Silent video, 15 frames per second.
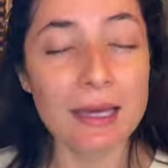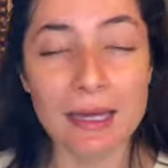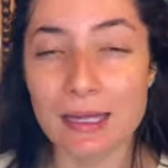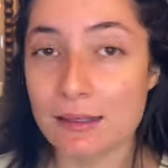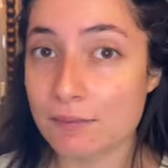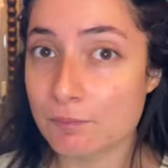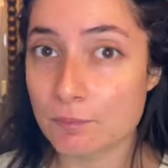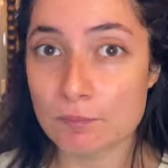
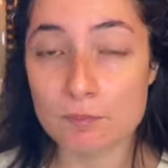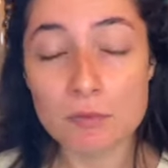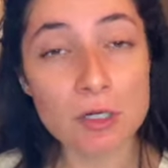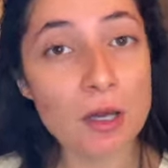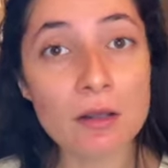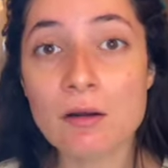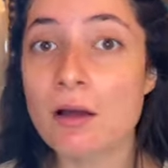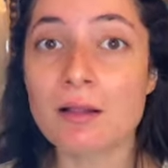and
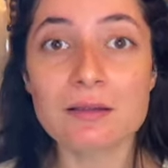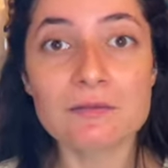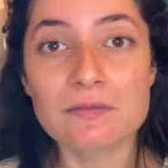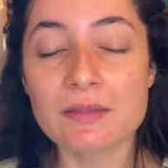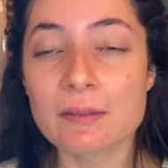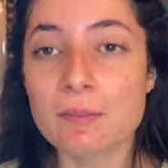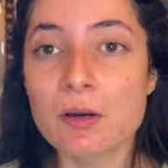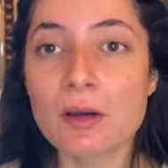not all of
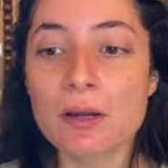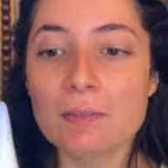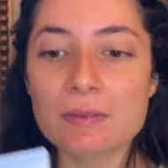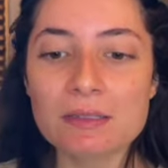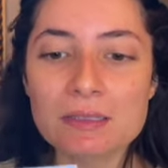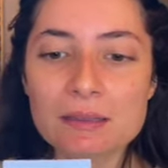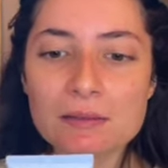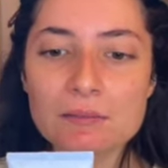them are, but
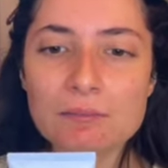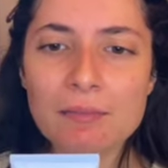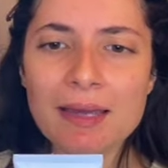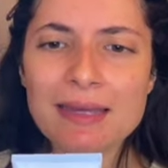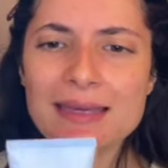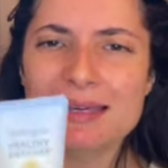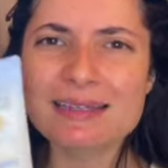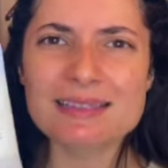in my
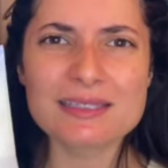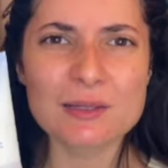case,